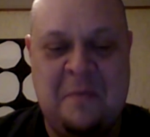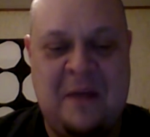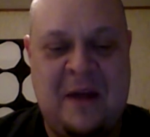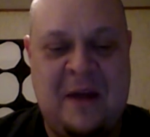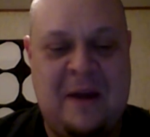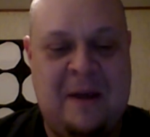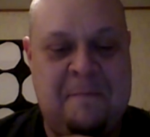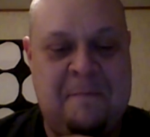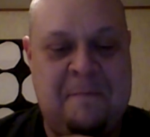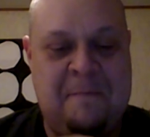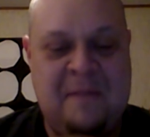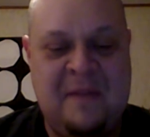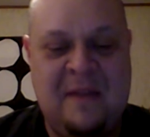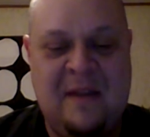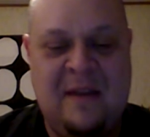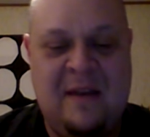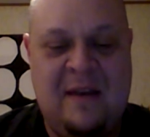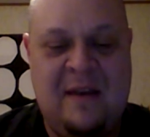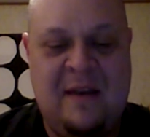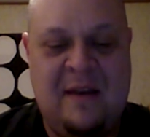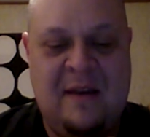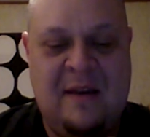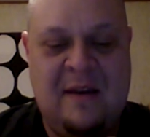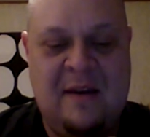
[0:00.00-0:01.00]
But uh,
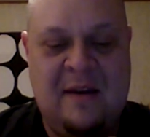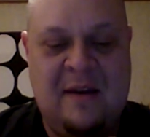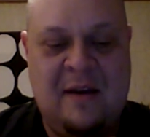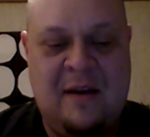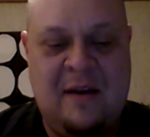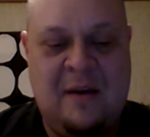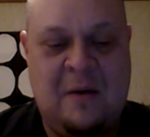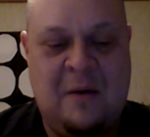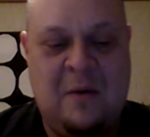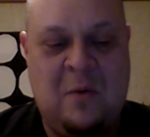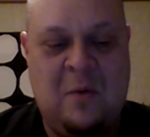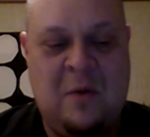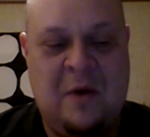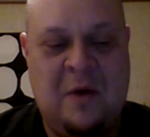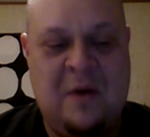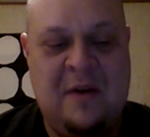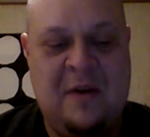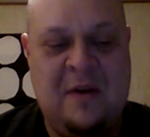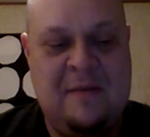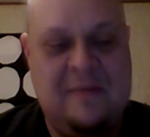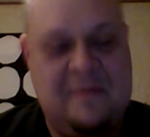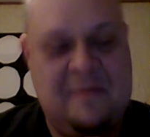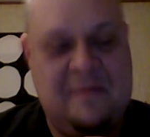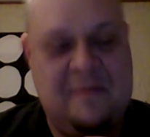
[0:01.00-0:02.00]
uh what,
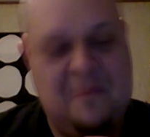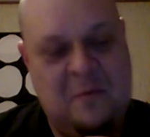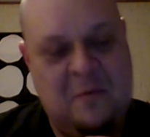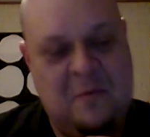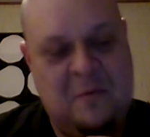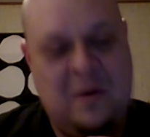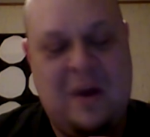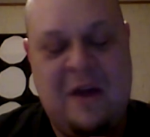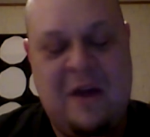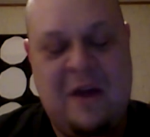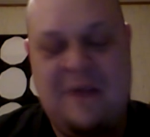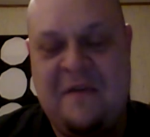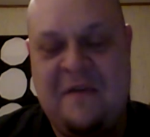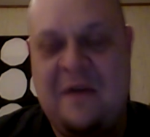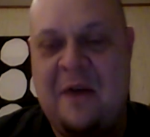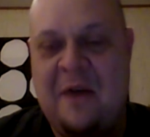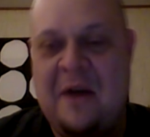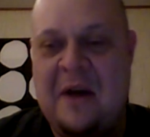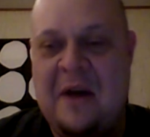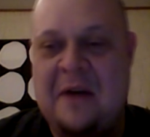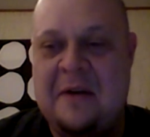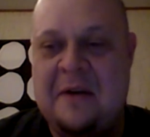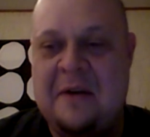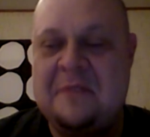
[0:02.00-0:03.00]
what I
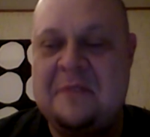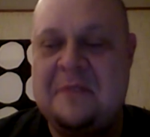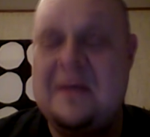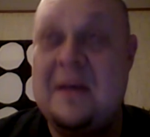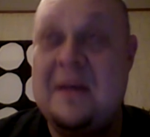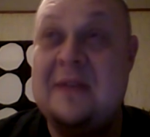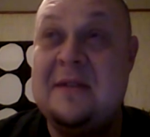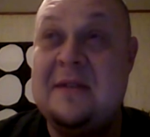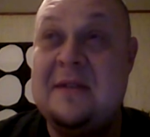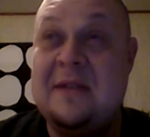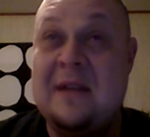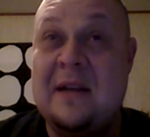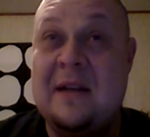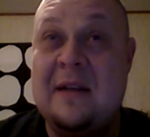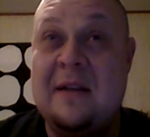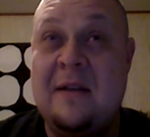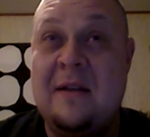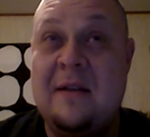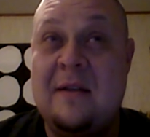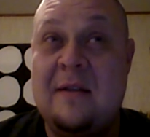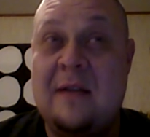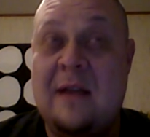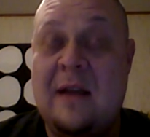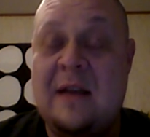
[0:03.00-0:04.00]
found out is basically the,
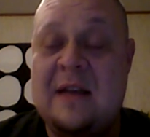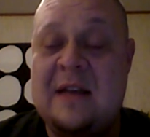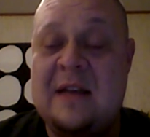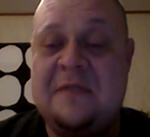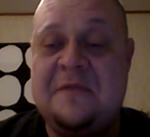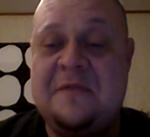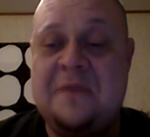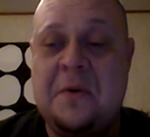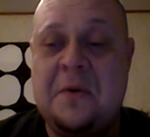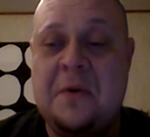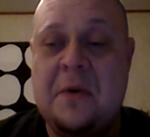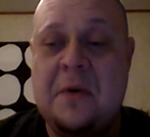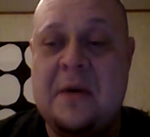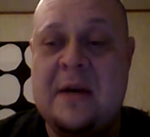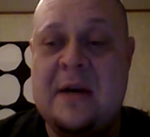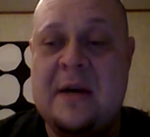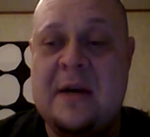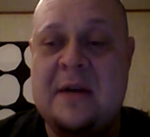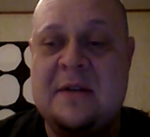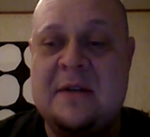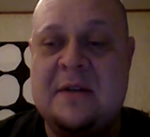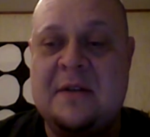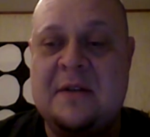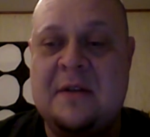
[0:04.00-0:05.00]
the last few
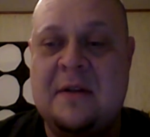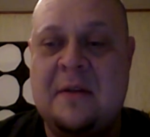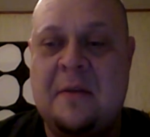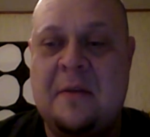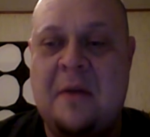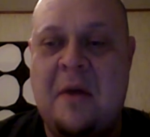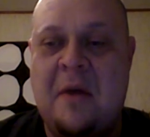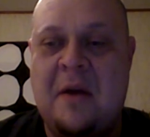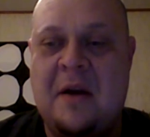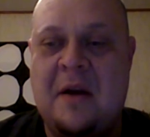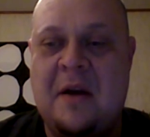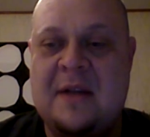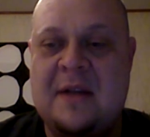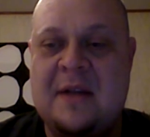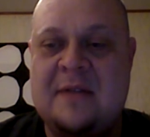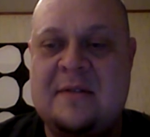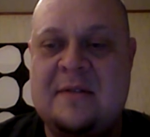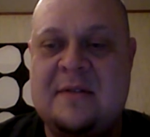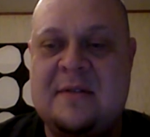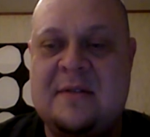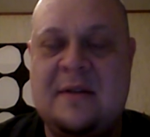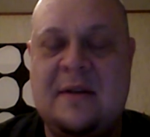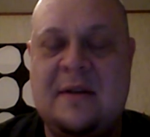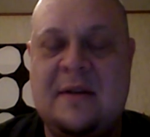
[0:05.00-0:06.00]
years, the, the
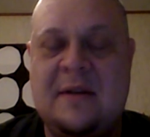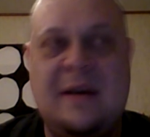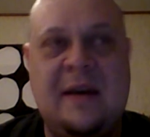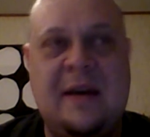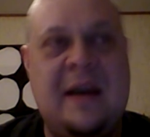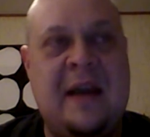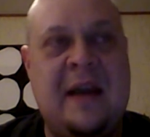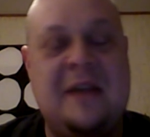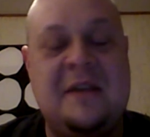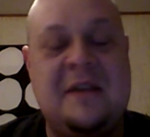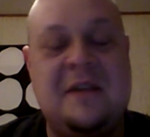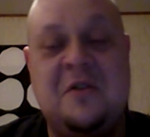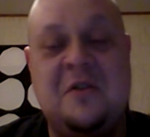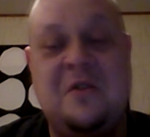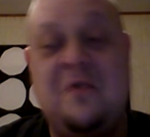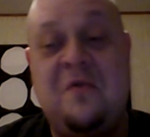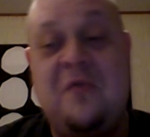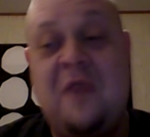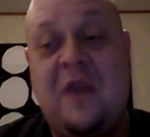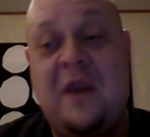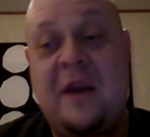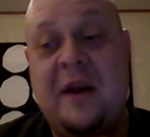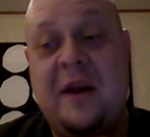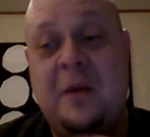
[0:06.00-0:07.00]
market's uh, getting so
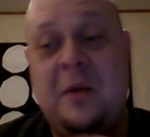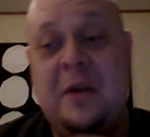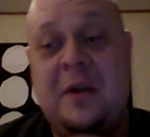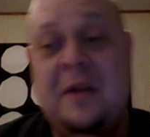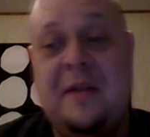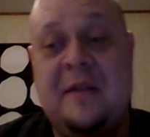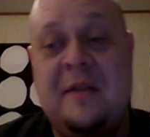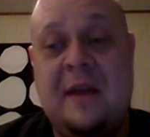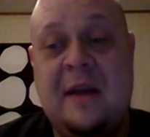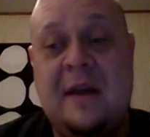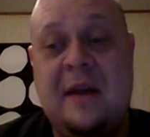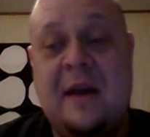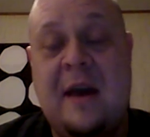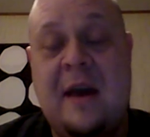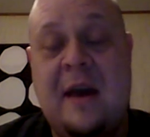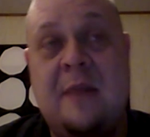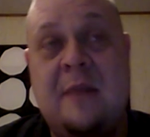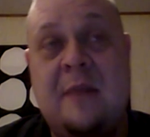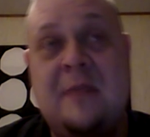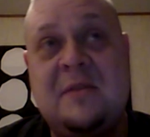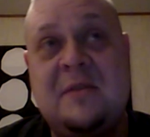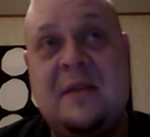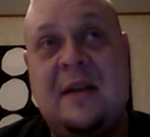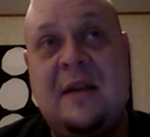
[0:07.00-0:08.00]
flooded within the
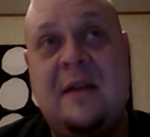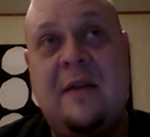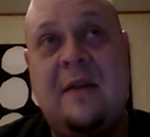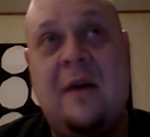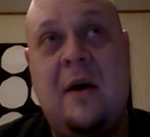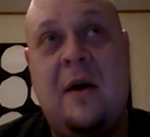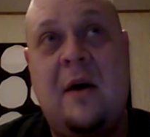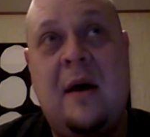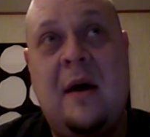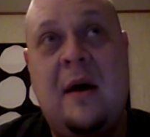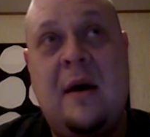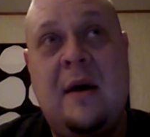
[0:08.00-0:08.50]
games and the,